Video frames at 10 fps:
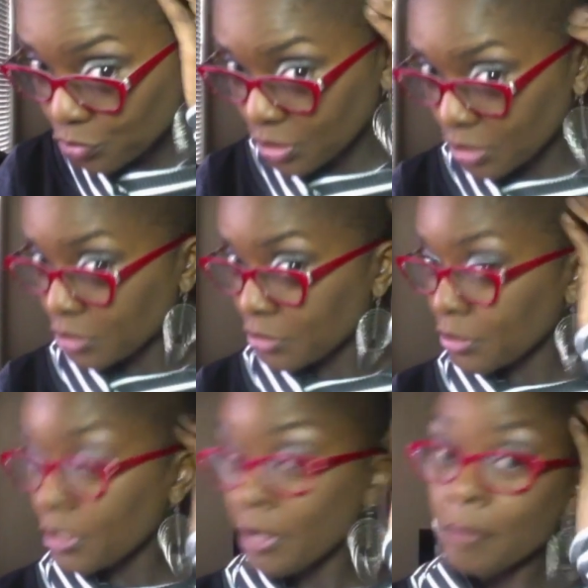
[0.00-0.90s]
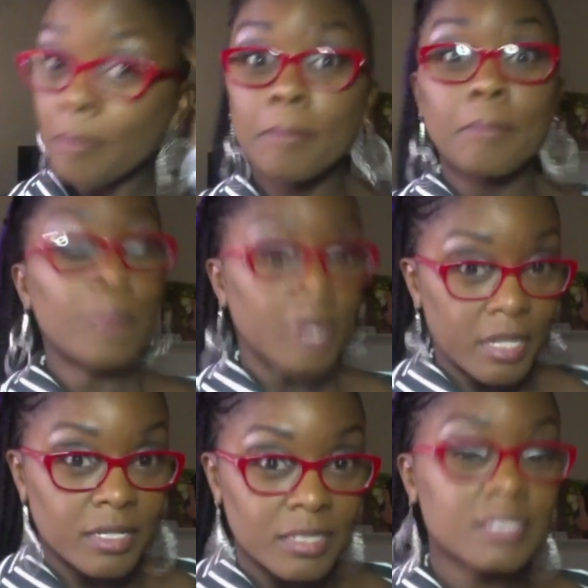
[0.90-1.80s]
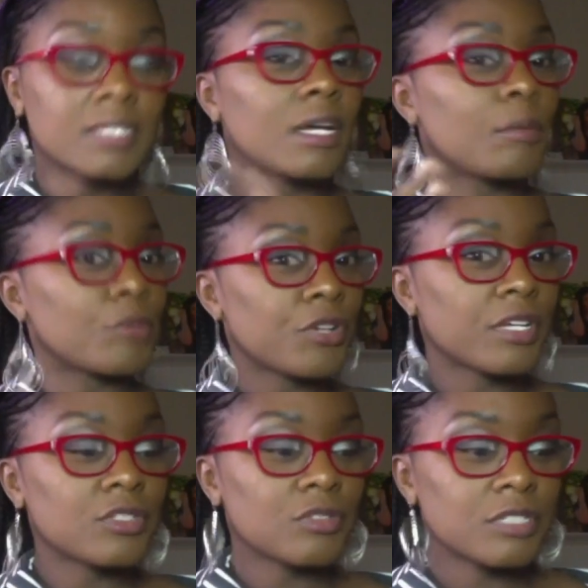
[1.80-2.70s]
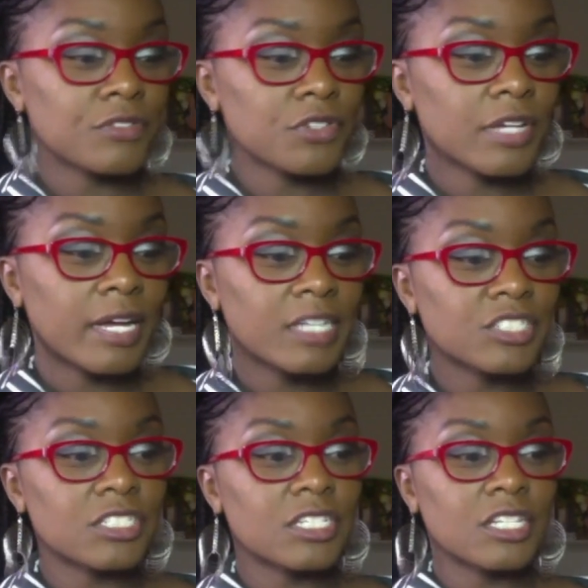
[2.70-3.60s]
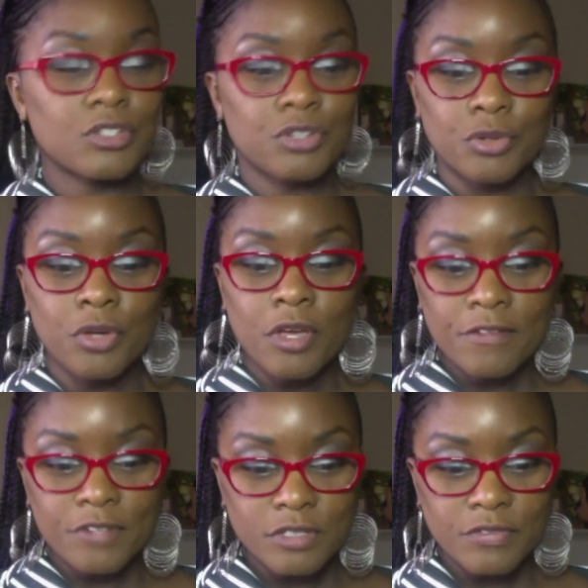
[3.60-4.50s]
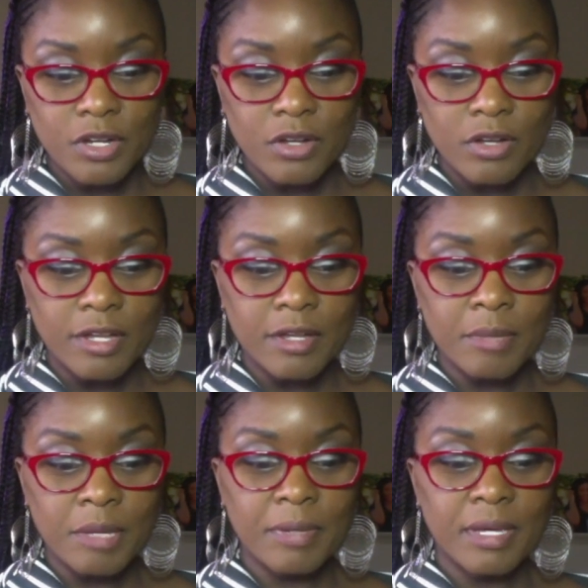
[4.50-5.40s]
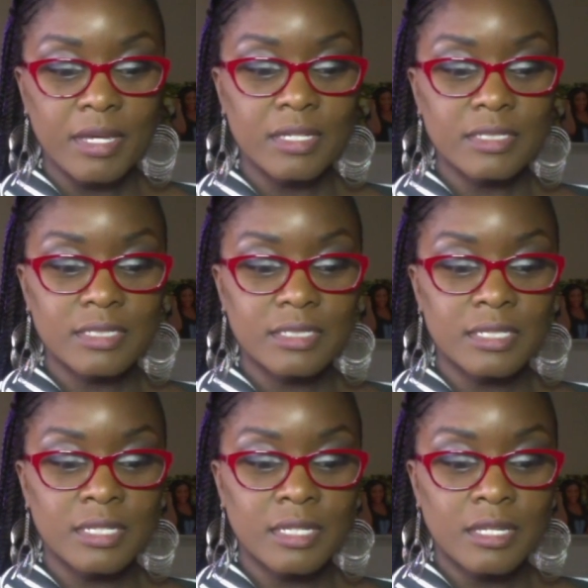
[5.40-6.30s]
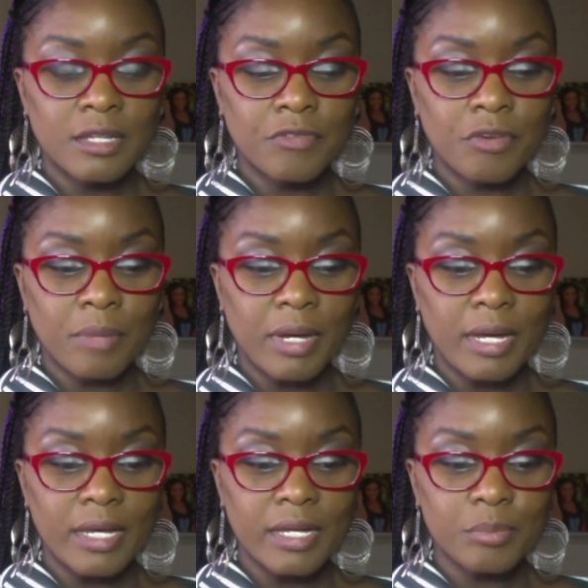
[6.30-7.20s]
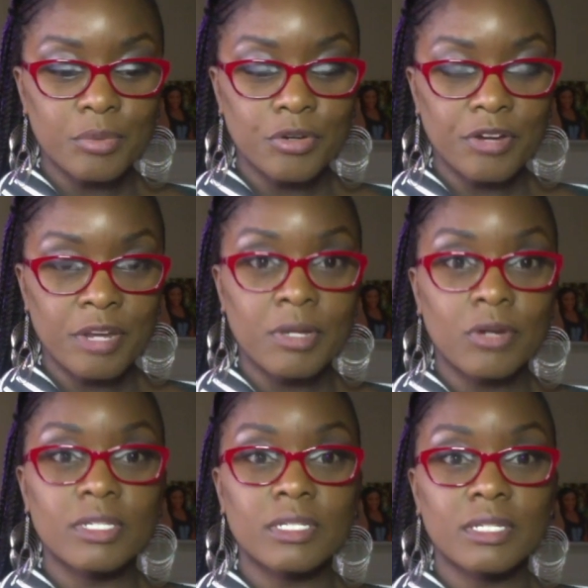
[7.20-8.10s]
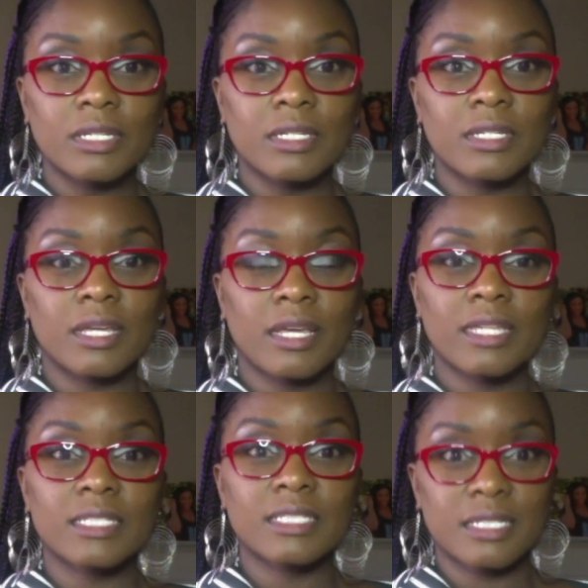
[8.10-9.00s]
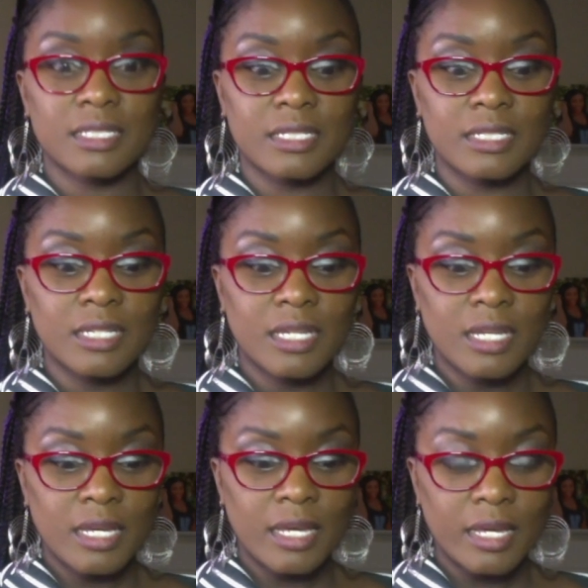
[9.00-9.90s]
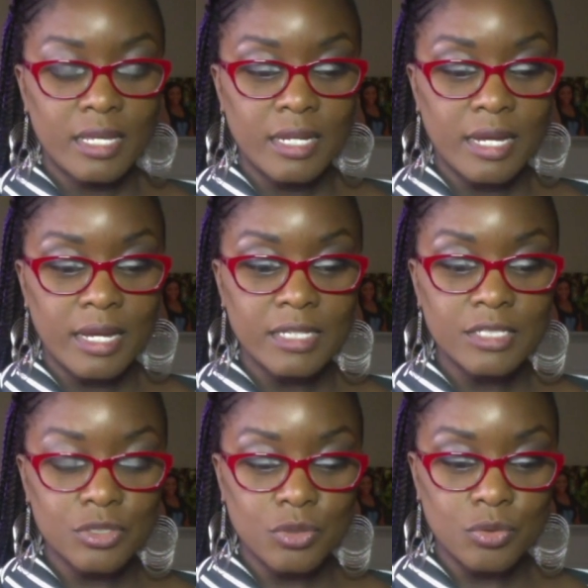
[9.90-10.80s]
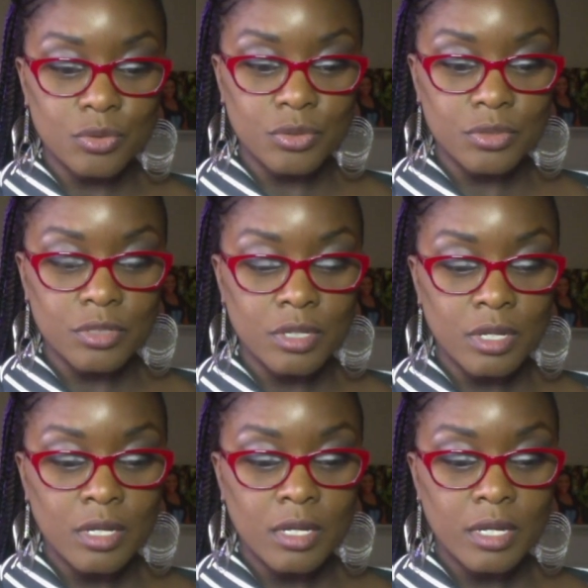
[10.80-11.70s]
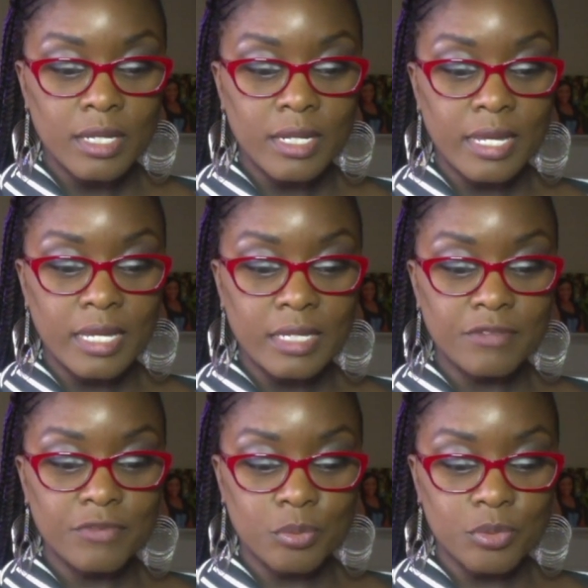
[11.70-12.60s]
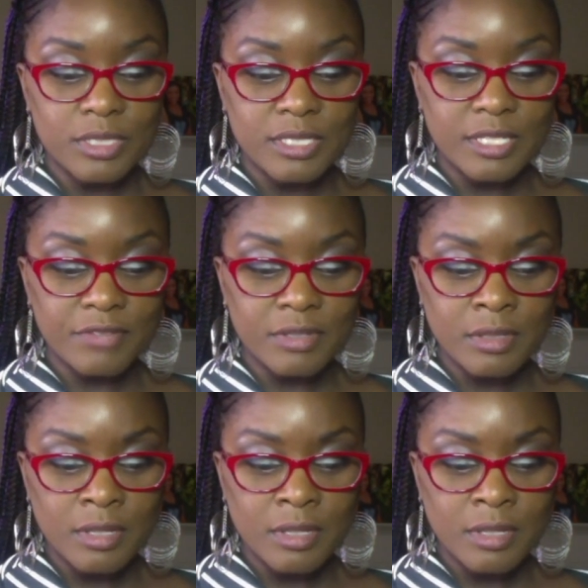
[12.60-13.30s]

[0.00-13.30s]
here. But I'm going to go ahead and do this for you guys just to let you know. First of all, I passed. For my program, I only needed a 60. And I scored an 84.7.